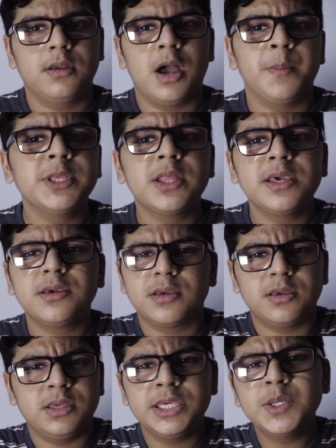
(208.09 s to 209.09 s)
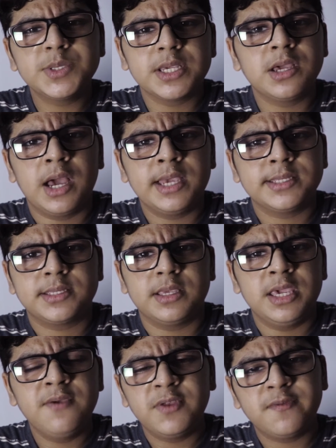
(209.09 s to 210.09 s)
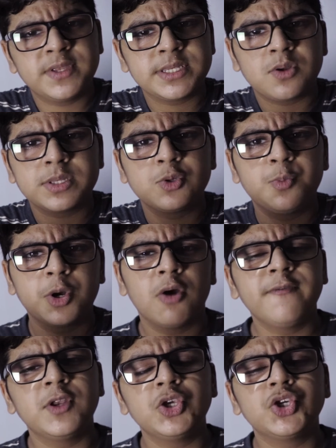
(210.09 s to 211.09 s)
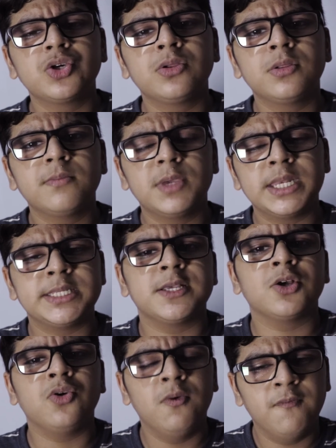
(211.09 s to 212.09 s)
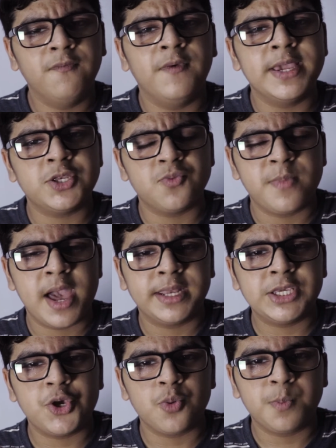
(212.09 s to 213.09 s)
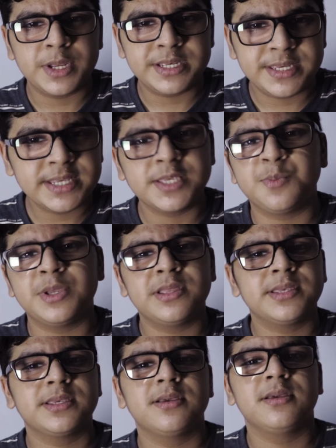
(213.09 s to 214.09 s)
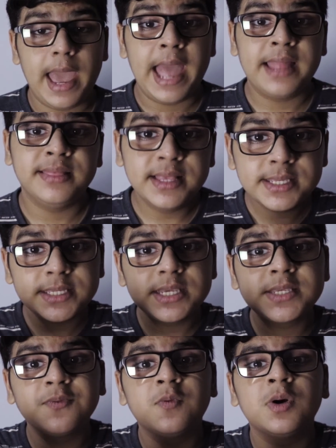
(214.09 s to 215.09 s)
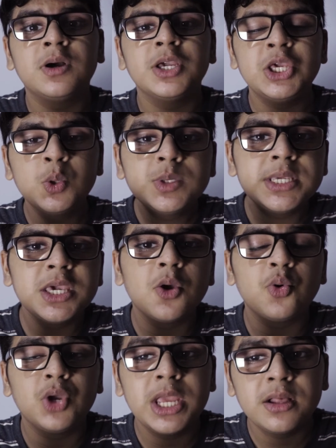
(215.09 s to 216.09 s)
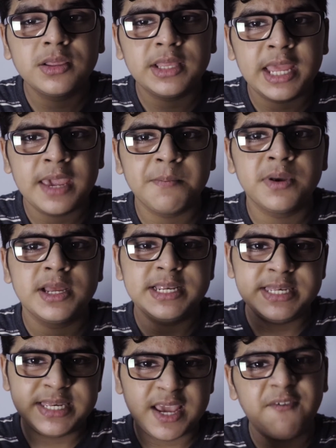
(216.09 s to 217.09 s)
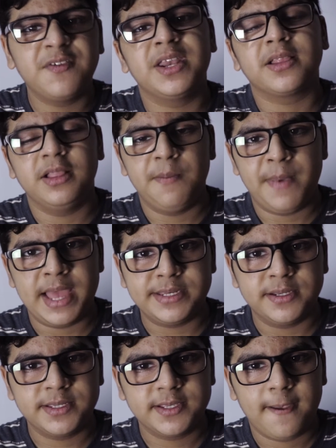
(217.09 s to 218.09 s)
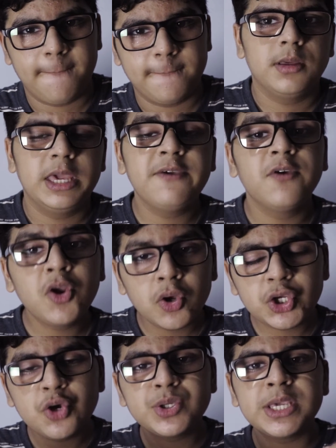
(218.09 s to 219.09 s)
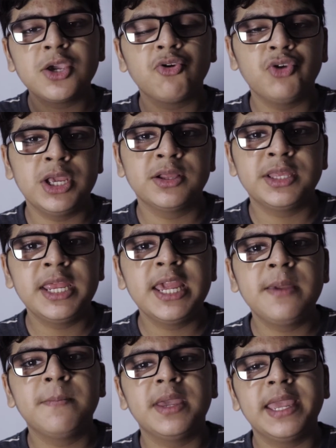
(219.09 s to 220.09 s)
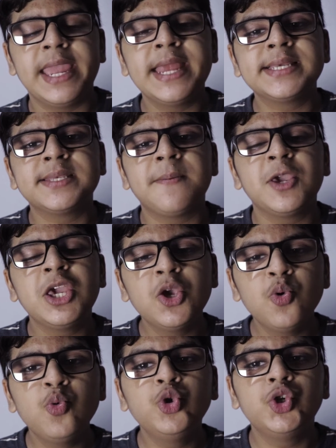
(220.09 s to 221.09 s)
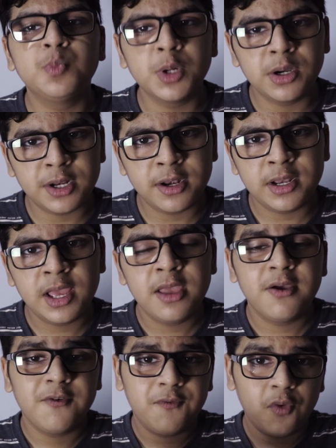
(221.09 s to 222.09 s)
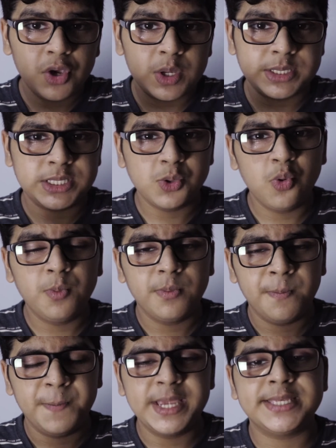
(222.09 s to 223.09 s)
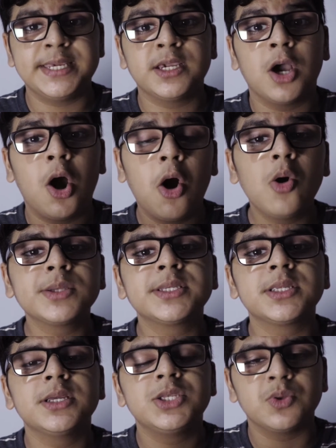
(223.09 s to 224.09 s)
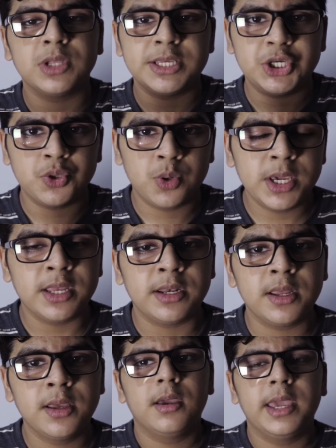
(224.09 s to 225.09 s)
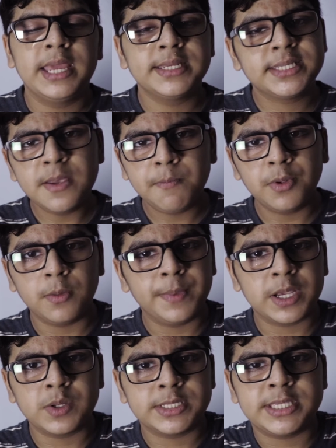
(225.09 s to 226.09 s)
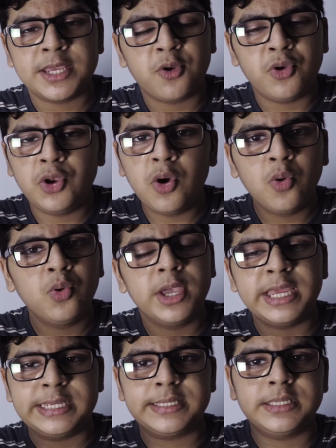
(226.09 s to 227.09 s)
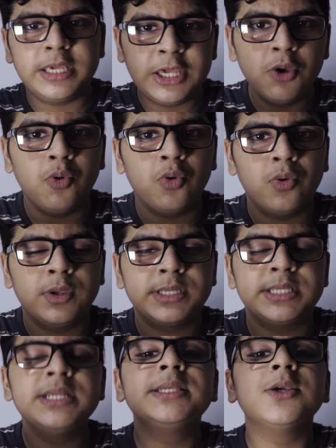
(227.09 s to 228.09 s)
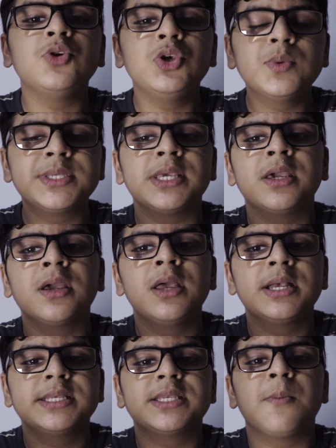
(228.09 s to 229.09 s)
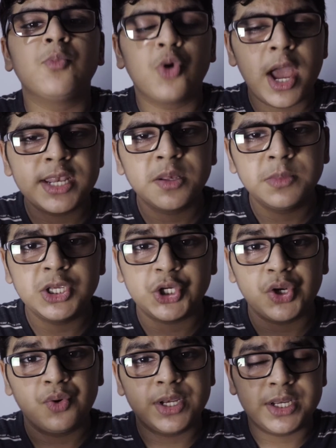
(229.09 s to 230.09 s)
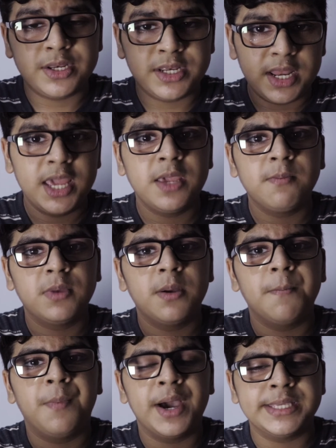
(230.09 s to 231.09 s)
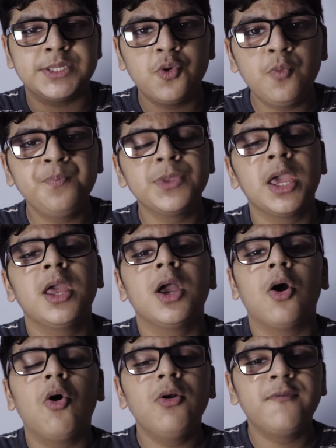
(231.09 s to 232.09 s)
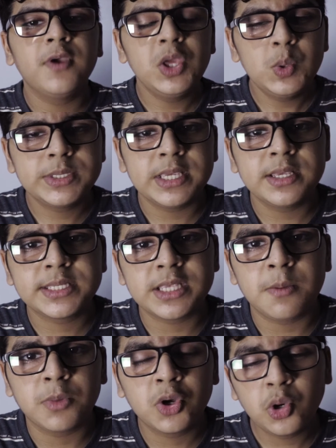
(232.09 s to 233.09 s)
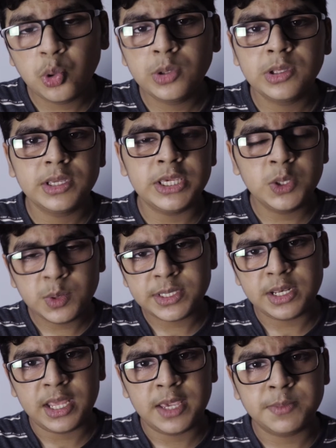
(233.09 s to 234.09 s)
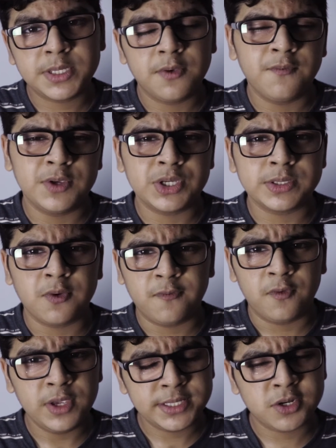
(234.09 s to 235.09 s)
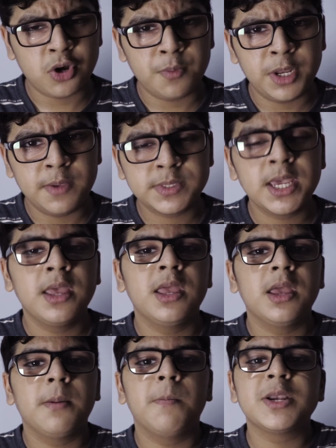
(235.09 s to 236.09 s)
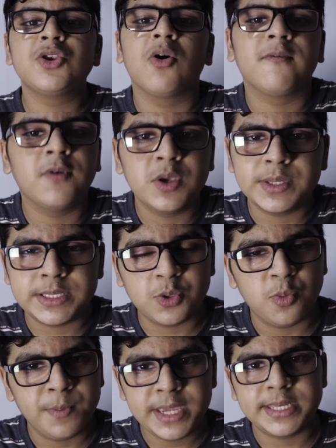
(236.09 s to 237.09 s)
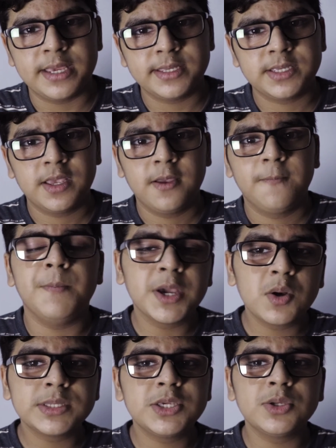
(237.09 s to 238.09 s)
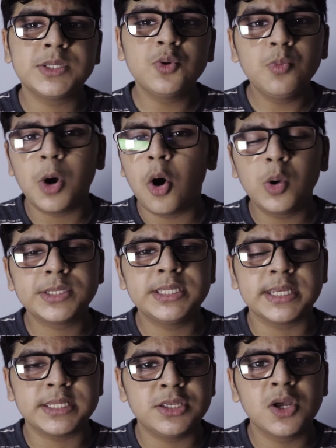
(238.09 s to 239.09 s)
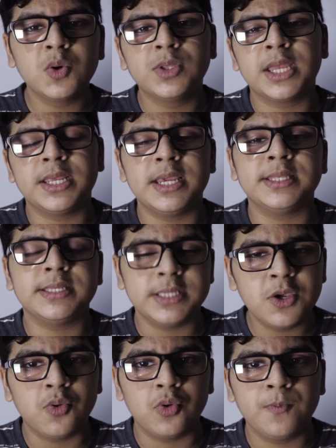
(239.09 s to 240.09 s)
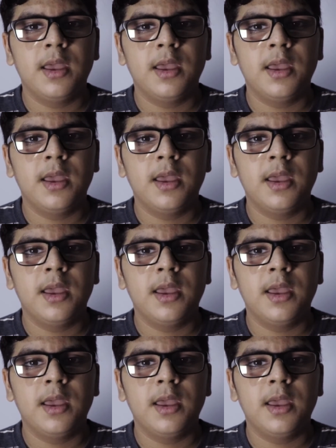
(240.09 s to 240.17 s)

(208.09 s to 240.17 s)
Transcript: I mean, like, use it guys, even if it's not super confidential, it is a good way to manage your participants. And this is where using your real name definitely matters. If you're not using your real name, it is a huge burden for your Zoom meeting host to let you in. It is simple because they don't know it is you, since you're using some randomly generated name by Zoom, or if you're using some cool usernames, which is good for Instagram names, but not for your Zoom meetings. Because your Zoom host doesn't know that it's you.